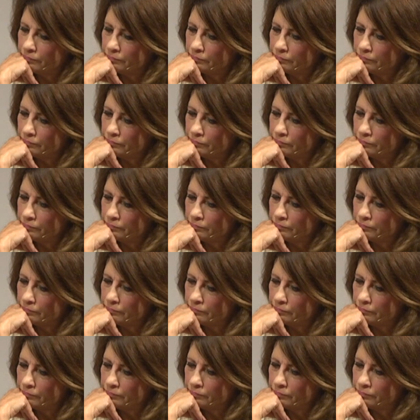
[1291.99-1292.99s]

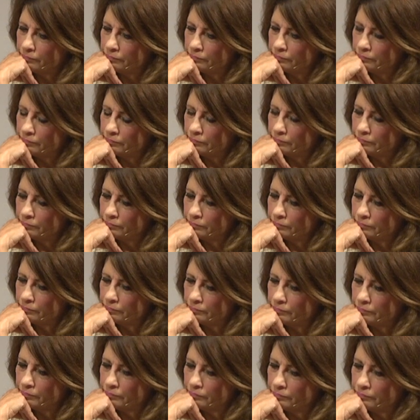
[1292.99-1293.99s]

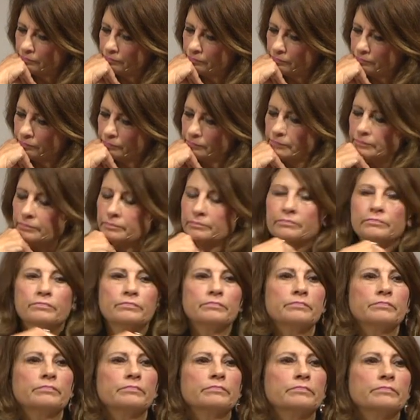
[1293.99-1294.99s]

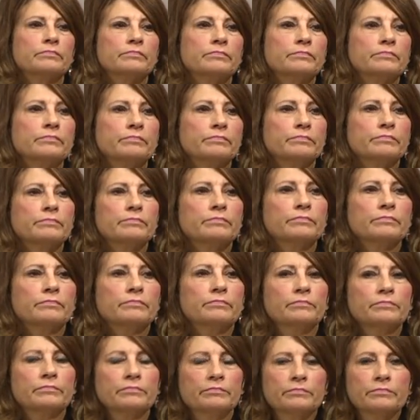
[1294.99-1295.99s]

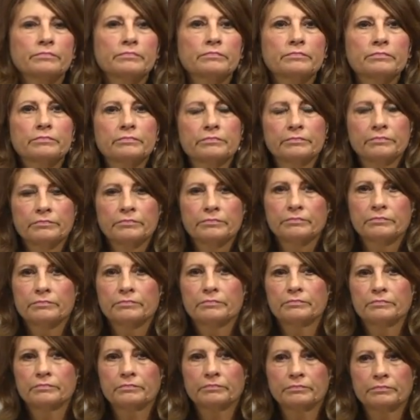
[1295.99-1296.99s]

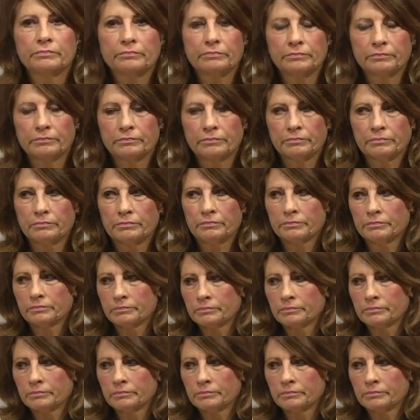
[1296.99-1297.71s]
This person isn't speaking.